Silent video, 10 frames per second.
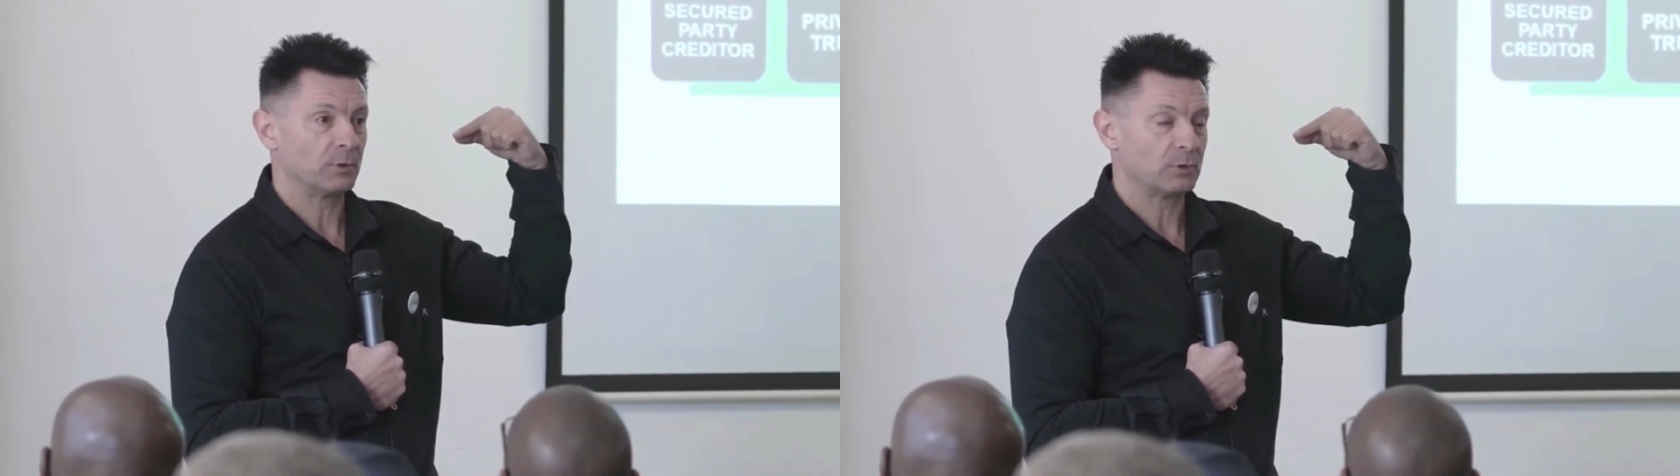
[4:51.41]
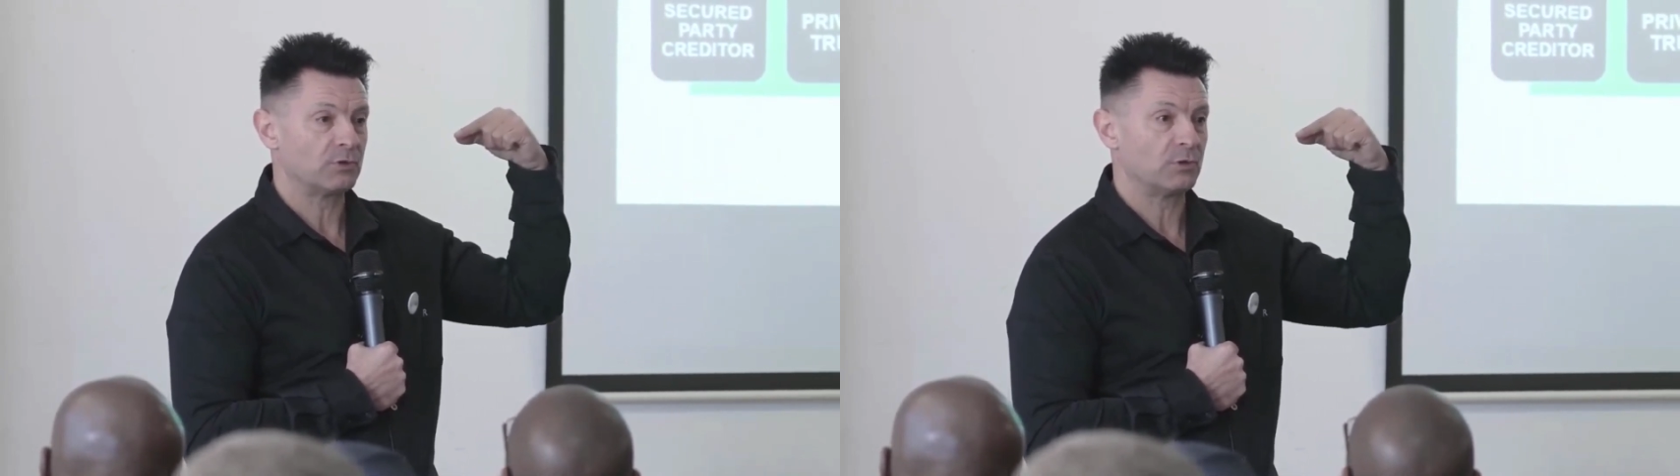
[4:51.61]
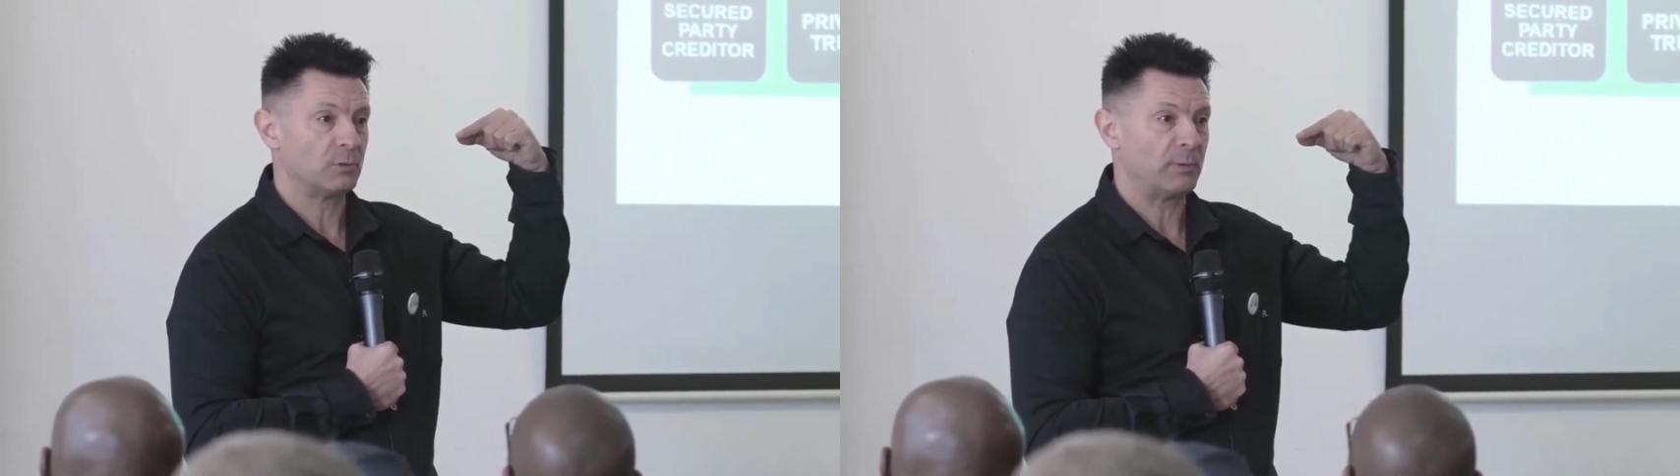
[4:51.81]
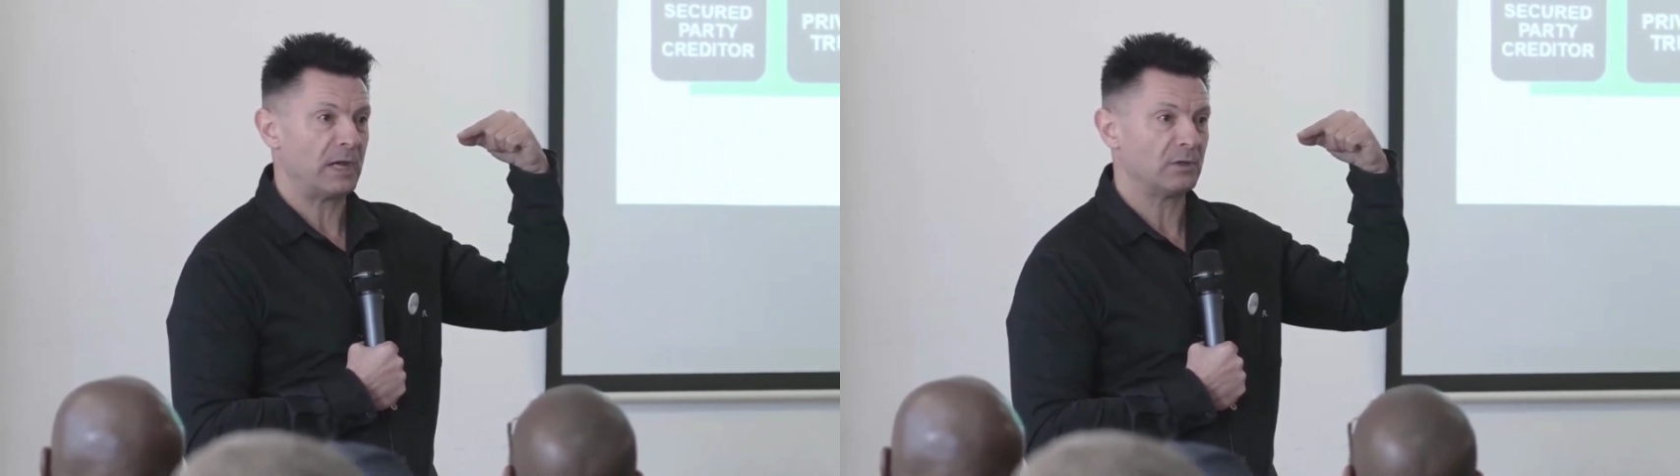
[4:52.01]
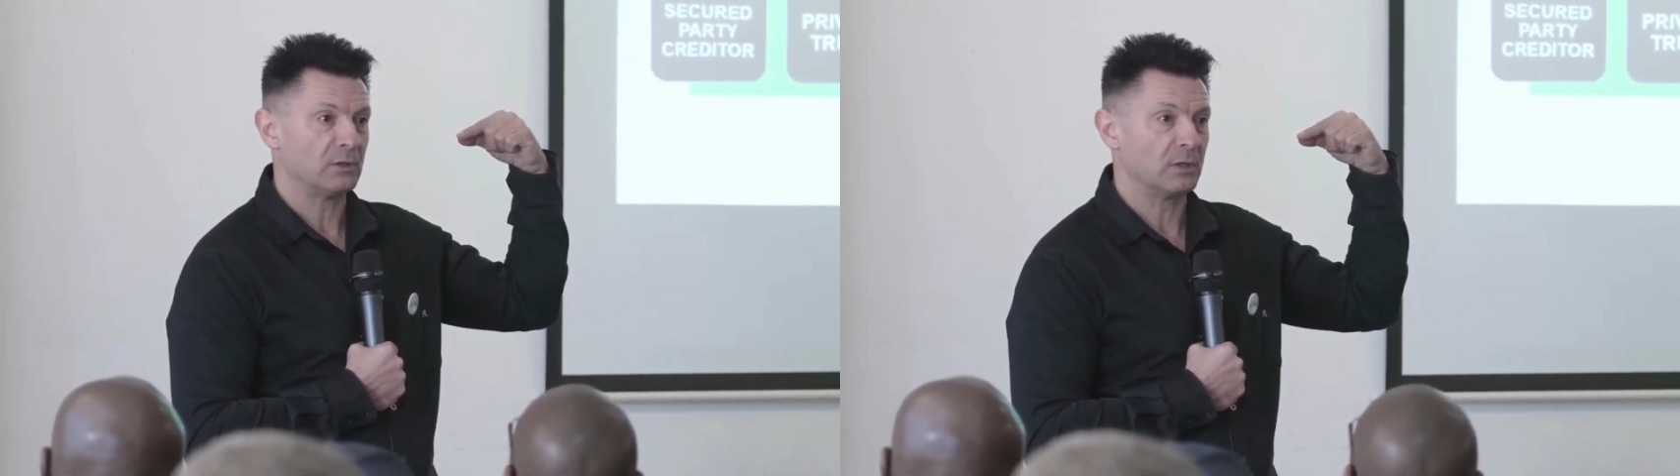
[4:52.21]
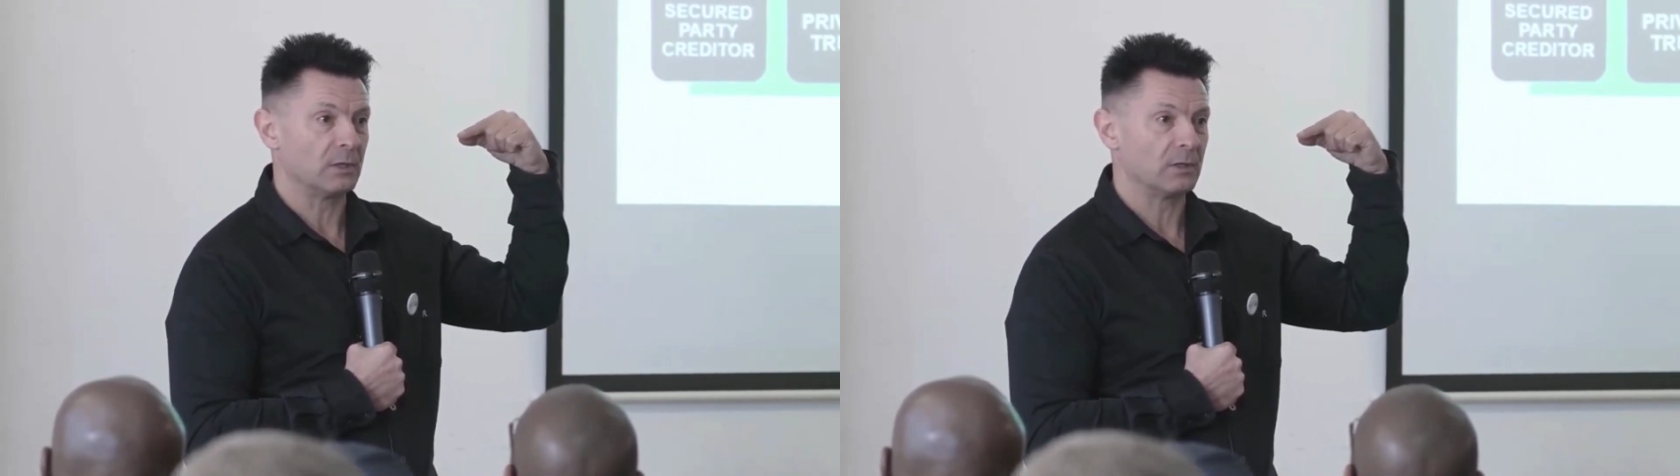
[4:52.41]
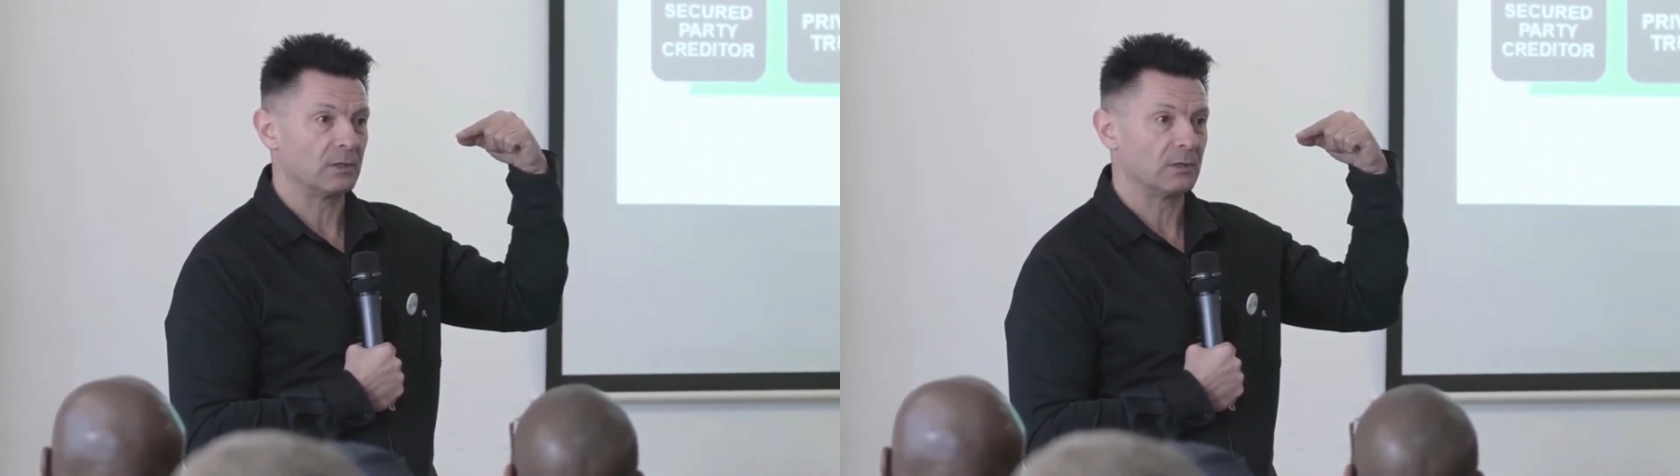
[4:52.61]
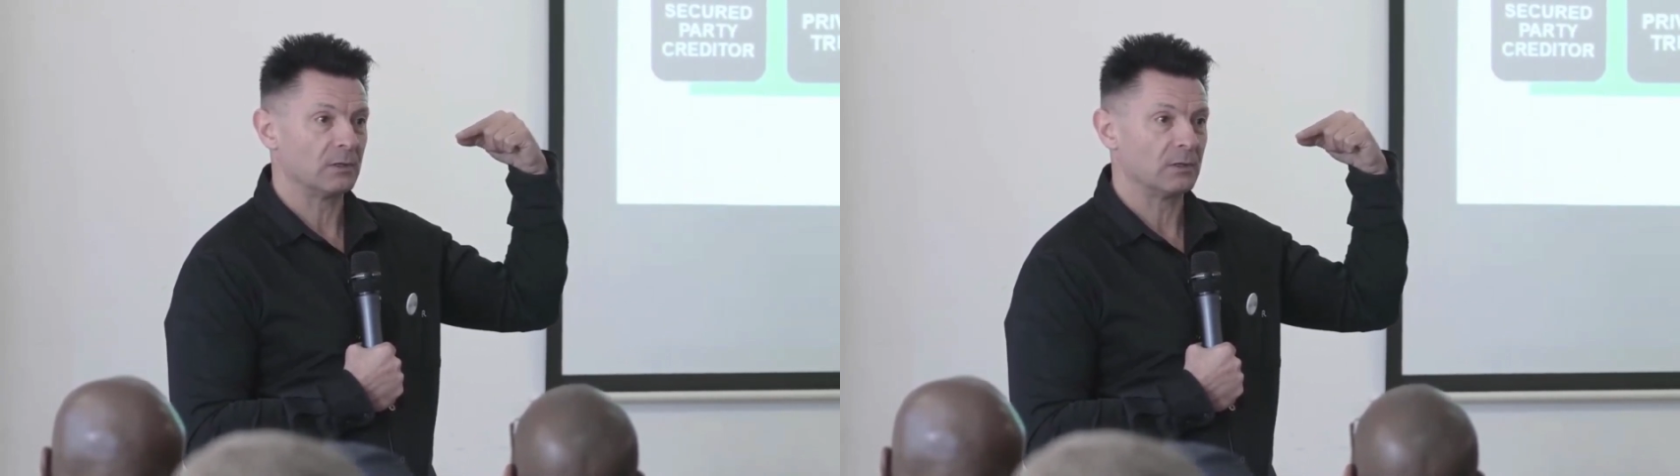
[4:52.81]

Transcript: because you'd abandoned it.